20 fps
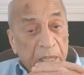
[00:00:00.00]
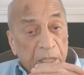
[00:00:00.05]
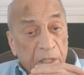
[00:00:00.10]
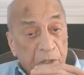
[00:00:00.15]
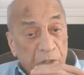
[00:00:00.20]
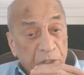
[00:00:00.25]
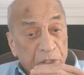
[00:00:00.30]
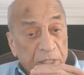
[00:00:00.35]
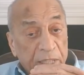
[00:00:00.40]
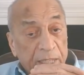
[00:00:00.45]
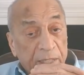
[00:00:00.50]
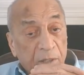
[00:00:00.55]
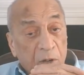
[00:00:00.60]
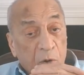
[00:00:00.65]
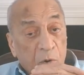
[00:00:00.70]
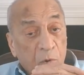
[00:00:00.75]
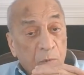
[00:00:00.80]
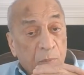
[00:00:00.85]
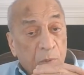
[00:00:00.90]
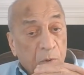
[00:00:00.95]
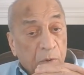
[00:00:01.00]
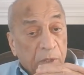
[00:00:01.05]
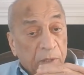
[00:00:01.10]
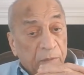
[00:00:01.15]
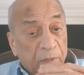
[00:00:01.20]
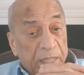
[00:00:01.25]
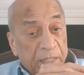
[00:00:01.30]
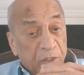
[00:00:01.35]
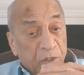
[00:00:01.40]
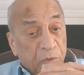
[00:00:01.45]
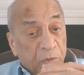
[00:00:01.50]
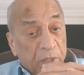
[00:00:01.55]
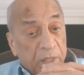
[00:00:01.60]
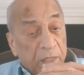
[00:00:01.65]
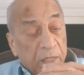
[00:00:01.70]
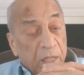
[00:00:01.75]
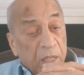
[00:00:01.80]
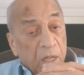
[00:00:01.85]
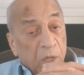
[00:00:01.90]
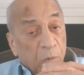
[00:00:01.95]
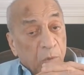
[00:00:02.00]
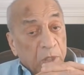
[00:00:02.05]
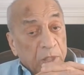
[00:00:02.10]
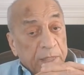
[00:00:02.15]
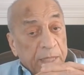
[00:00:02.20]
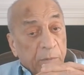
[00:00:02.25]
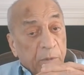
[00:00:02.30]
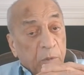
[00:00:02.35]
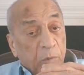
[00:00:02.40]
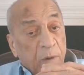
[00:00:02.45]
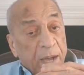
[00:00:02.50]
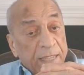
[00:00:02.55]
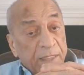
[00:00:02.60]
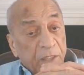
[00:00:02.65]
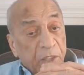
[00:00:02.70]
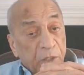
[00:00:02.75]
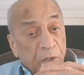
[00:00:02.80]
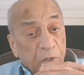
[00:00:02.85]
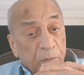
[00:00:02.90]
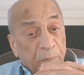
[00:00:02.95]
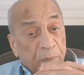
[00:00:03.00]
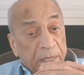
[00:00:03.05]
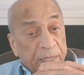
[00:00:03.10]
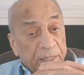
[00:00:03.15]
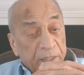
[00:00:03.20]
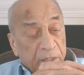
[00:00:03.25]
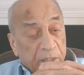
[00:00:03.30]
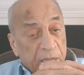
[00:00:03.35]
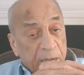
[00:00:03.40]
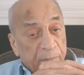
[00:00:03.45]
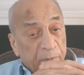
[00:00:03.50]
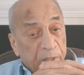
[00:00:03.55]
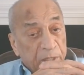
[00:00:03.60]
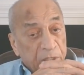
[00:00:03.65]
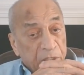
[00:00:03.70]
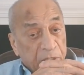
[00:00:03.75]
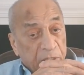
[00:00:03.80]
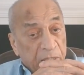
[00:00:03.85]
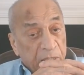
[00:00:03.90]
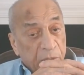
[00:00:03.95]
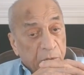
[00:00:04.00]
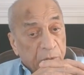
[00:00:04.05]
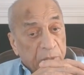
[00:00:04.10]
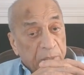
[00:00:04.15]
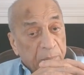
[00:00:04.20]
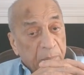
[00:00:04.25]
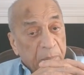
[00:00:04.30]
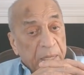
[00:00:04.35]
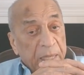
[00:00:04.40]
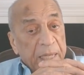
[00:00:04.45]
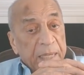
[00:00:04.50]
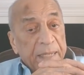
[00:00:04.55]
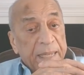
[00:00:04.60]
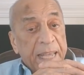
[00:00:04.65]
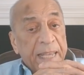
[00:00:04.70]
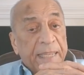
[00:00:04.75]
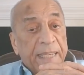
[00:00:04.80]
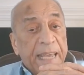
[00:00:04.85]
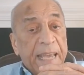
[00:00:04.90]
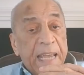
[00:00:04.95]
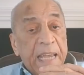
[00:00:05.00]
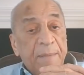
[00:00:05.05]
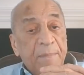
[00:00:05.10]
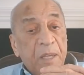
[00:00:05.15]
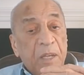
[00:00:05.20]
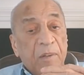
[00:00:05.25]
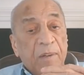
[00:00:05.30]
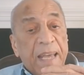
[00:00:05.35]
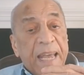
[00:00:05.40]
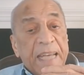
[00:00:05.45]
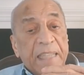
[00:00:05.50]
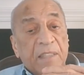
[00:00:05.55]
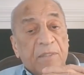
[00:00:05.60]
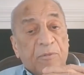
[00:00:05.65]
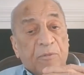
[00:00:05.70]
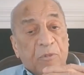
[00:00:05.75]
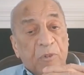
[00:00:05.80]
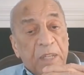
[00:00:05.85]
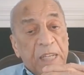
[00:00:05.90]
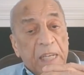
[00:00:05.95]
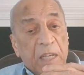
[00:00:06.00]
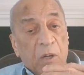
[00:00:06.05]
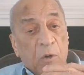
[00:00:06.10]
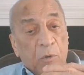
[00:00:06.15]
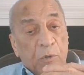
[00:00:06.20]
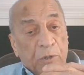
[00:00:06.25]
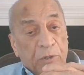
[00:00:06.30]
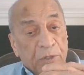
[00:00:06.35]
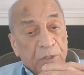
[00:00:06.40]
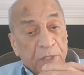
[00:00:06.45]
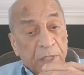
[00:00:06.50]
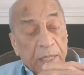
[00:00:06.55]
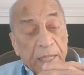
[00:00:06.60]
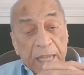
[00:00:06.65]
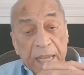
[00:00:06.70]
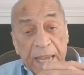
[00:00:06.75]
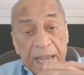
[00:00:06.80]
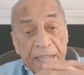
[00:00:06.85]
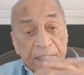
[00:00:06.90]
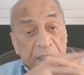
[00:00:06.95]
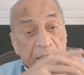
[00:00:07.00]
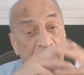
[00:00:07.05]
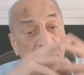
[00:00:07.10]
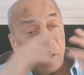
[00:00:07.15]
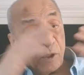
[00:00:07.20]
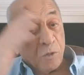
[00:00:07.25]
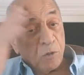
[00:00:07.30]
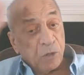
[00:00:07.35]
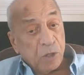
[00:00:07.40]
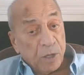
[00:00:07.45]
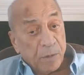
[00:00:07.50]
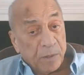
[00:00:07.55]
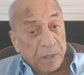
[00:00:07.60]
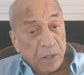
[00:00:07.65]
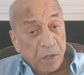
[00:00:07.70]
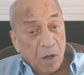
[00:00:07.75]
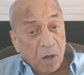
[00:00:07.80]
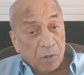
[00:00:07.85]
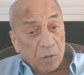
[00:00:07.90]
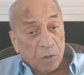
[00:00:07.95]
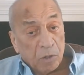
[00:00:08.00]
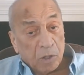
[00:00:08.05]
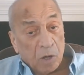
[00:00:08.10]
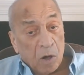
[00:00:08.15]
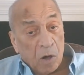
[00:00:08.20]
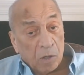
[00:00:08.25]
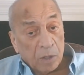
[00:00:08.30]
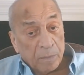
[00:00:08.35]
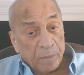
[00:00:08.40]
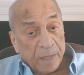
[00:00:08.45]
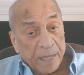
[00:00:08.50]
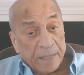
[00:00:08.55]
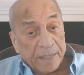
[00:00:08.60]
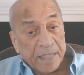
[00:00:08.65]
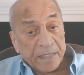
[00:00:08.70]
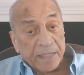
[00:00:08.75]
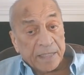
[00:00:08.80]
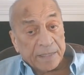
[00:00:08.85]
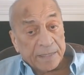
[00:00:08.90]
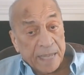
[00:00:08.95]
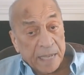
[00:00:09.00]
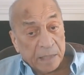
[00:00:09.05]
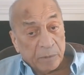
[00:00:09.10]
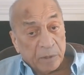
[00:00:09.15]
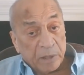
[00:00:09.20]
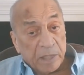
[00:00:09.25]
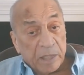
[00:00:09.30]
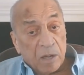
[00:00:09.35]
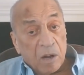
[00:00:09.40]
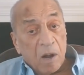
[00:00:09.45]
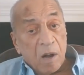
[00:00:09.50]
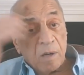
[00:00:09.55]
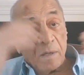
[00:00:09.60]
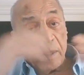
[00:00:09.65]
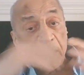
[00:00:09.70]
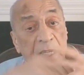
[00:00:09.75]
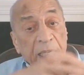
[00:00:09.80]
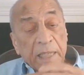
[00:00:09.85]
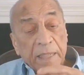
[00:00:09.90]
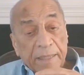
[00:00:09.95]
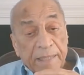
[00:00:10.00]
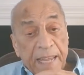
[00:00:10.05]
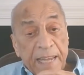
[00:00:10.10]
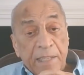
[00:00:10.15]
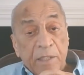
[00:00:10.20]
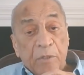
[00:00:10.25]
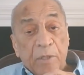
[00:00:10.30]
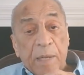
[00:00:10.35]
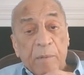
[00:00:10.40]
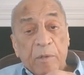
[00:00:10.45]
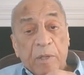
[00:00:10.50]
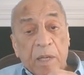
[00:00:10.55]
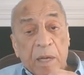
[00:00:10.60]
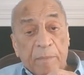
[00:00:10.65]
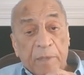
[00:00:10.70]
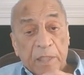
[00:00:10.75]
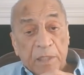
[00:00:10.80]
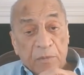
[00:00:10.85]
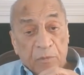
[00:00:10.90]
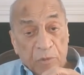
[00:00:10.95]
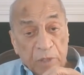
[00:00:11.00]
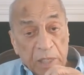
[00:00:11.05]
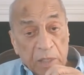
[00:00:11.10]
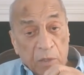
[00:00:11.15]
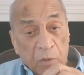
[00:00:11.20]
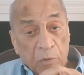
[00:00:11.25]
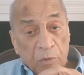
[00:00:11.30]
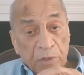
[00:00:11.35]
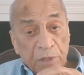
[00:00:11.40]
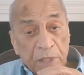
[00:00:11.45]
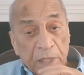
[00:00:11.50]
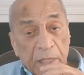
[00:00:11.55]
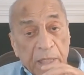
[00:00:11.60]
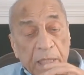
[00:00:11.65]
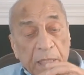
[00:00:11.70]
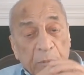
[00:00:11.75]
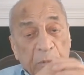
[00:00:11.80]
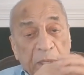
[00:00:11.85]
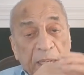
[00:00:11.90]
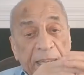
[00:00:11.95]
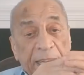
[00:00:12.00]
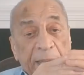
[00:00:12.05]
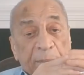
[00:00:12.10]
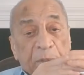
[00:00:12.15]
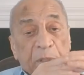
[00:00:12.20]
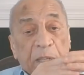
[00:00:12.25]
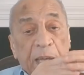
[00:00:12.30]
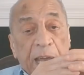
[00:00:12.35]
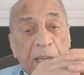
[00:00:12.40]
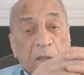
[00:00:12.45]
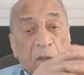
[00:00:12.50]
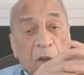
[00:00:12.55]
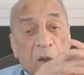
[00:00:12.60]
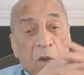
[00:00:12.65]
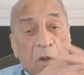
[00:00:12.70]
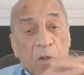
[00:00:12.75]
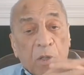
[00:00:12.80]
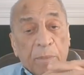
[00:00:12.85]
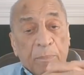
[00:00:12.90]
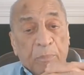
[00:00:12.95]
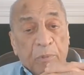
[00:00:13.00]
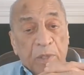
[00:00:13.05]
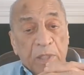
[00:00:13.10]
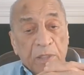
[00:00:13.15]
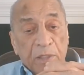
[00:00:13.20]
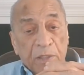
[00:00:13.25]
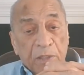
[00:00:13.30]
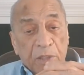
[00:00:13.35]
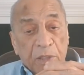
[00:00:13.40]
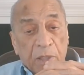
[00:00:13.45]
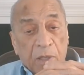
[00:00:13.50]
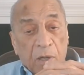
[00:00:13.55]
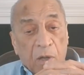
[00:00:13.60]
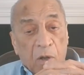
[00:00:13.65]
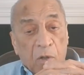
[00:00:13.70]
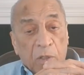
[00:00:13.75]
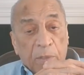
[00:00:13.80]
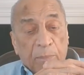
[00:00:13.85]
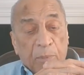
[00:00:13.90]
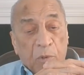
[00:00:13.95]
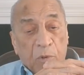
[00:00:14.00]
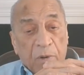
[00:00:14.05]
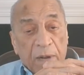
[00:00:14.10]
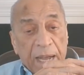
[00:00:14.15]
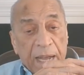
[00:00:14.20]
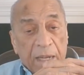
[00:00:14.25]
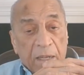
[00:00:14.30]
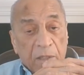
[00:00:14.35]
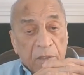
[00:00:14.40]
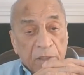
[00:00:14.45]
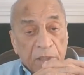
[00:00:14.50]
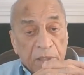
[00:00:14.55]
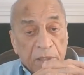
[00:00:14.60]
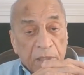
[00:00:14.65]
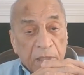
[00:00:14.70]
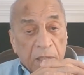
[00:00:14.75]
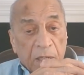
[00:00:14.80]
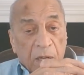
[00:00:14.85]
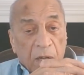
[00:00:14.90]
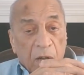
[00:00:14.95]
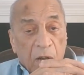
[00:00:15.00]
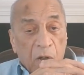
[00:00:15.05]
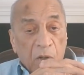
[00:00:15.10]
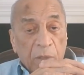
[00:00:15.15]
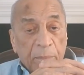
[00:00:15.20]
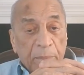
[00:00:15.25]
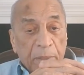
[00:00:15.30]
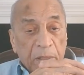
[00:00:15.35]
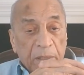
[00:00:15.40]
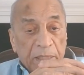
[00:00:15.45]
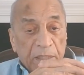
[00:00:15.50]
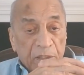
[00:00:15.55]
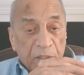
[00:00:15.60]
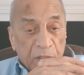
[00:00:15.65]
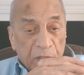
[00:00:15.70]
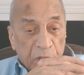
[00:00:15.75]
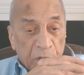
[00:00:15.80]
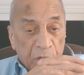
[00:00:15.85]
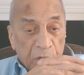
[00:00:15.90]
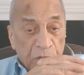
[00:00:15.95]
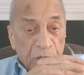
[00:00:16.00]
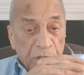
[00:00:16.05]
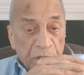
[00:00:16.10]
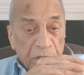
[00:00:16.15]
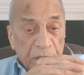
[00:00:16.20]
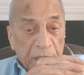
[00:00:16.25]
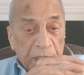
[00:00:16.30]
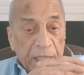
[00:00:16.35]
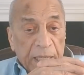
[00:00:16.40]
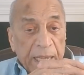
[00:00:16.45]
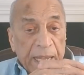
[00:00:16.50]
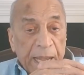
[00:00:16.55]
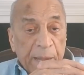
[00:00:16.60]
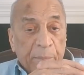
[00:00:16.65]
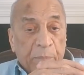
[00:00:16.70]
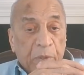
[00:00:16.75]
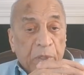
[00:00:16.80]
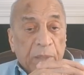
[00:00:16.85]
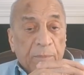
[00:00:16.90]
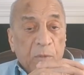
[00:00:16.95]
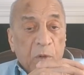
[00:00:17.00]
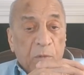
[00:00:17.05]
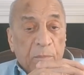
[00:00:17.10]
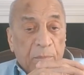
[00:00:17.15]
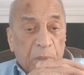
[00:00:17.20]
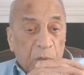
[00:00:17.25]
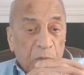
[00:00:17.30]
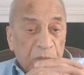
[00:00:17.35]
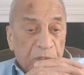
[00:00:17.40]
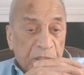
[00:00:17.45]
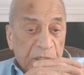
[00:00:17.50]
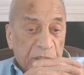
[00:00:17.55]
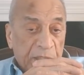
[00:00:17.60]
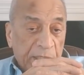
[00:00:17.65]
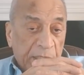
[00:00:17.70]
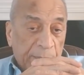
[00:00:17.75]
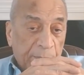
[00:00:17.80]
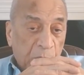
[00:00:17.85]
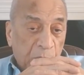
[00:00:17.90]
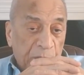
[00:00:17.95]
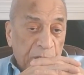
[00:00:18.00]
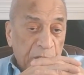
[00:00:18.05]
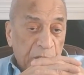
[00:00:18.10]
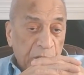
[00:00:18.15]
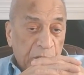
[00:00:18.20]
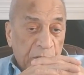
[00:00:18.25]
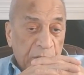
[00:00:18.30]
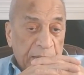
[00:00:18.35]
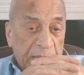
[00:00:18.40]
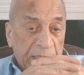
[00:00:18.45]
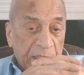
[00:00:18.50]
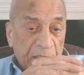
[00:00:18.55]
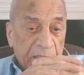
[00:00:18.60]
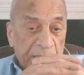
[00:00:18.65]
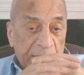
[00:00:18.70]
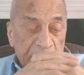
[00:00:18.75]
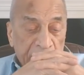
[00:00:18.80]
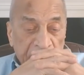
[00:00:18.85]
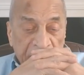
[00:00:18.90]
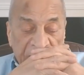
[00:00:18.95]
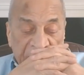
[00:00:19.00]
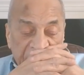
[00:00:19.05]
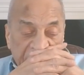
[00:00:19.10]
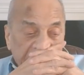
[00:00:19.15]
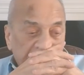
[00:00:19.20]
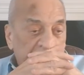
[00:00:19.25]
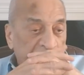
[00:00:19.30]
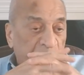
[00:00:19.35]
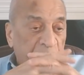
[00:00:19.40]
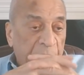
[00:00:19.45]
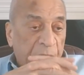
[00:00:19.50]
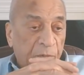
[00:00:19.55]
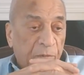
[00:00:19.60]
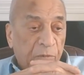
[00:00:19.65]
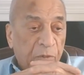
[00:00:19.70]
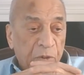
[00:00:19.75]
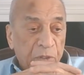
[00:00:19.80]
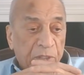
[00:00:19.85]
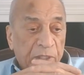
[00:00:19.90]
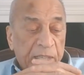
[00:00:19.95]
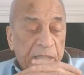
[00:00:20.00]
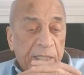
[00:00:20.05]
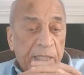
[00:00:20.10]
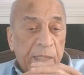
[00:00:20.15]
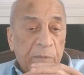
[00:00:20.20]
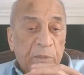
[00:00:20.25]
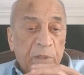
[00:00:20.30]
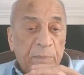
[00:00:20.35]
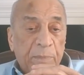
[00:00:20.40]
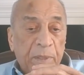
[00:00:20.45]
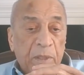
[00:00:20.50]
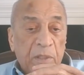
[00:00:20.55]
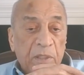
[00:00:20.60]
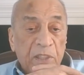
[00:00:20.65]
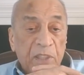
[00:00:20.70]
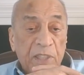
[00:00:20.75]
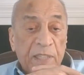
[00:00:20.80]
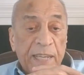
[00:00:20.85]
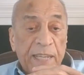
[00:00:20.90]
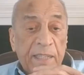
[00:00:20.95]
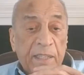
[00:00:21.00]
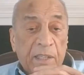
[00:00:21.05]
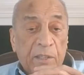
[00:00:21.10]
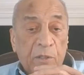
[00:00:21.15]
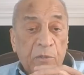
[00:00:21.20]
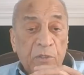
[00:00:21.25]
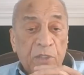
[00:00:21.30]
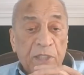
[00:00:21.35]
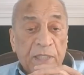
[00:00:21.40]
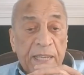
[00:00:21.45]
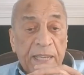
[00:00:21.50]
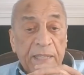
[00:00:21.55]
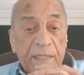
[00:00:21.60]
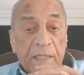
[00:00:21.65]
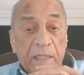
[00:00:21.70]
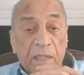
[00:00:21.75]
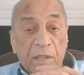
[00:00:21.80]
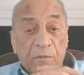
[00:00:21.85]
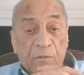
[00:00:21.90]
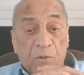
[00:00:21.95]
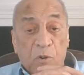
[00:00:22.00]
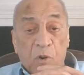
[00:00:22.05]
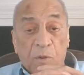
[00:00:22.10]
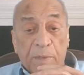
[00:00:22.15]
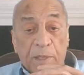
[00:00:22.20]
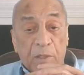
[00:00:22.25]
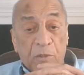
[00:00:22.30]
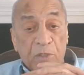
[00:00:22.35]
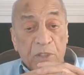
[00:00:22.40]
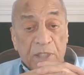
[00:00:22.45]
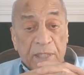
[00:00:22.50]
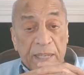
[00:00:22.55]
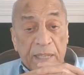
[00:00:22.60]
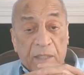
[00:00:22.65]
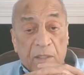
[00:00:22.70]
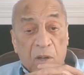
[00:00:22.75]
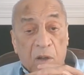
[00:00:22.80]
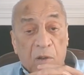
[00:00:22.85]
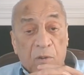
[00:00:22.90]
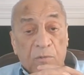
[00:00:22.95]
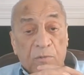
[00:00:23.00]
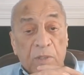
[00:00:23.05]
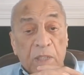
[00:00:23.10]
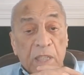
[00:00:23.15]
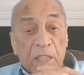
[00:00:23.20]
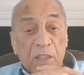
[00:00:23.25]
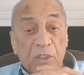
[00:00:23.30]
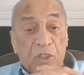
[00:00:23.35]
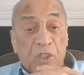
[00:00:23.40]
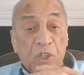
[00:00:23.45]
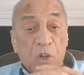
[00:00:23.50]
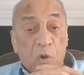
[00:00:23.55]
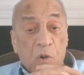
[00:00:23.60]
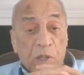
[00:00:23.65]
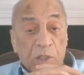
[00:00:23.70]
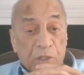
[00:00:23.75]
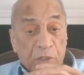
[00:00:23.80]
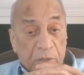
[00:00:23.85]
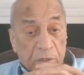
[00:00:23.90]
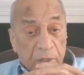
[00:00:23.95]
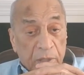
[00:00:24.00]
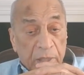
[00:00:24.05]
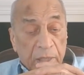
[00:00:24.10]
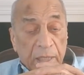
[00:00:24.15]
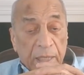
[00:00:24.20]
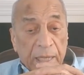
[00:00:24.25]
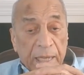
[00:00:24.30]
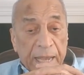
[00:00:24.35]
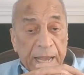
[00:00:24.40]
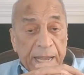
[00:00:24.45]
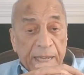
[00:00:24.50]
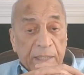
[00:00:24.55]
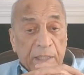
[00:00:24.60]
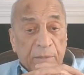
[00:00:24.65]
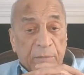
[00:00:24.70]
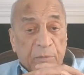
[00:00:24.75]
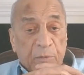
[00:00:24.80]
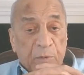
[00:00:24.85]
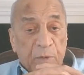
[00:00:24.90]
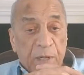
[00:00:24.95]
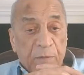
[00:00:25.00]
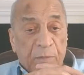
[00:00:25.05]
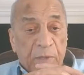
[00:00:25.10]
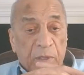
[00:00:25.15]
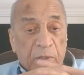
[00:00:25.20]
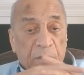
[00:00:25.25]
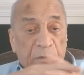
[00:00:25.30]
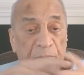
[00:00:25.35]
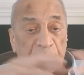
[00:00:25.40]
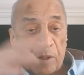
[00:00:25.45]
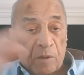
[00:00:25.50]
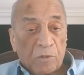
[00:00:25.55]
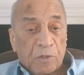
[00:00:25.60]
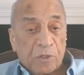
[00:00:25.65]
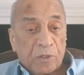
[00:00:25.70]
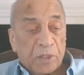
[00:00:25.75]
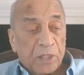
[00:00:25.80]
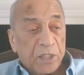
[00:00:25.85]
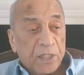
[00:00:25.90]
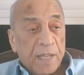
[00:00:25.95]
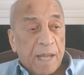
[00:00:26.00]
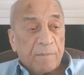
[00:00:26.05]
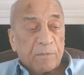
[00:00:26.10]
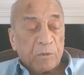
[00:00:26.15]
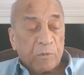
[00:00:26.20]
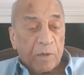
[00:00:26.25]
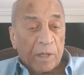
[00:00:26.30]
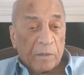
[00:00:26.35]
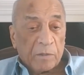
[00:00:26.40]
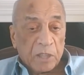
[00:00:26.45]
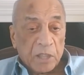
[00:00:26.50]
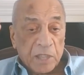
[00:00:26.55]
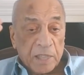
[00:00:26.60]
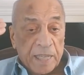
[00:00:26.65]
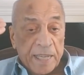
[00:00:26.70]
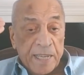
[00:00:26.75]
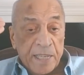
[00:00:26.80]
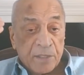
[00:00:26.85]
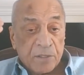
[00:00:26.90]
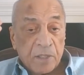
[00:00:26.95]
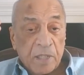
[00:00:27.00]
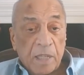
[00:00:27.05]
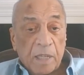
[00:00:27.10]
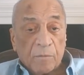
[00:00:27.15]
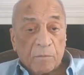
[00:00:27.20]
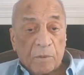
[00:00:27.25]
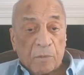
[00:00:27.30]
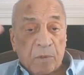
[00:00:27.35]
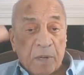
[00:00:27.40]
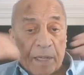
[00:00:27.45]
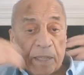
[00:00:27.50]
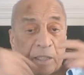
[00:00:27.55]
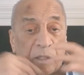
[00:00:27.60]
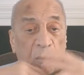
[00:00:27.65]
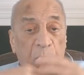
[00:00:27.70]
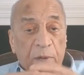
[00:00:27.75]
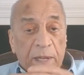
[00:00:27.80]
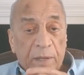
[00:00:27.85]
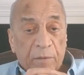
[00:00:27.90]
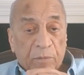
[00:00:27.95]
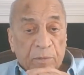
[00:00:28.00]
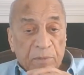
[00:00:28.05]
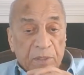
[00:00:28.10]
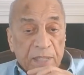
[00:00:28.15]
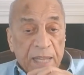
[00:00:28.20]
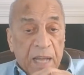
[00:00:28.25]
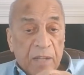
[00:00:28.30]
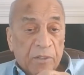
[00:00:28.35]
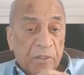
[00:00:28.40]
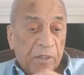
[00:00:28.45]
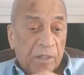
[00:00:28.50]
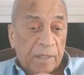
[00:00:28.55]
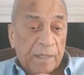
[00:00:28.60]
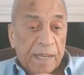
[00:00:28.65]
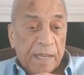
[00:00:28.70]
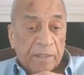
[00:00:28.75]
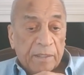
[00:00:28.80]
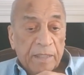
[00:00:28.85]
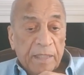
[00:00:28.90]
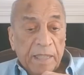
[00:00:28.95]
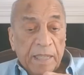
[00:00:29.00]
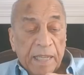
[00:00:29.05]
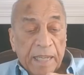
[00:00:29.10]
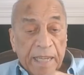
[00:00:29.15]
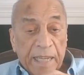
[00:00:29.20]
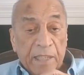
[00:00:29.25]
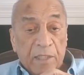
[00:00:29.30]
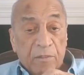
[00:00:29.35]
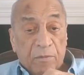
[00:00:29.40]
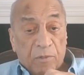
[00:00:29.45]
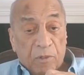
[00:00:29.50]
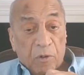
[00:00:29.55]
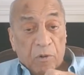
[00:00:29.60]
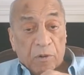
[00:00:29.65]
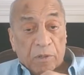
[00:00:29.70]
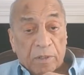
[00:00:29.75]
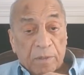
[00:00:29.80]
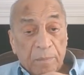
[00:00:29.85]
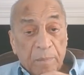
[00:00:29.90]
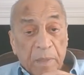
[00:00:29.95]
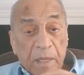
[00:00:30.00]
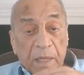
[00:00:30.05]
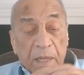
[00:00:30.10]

You see, the whole point of history was that when white Europeans came to this country, they came here as freeloaders. And see, when you all don't call them that, that's exactly what they are. They knew they were coming as freeloaders. When they entered out all the prisons, all the poorhouses, all the mental institutions, and put them on boats and sent them over here to the United States. And the first thing they did was build a new state, form a new state called Georgia, and to build a filter to stop the run of slaves from running away from South Carolina into Florida.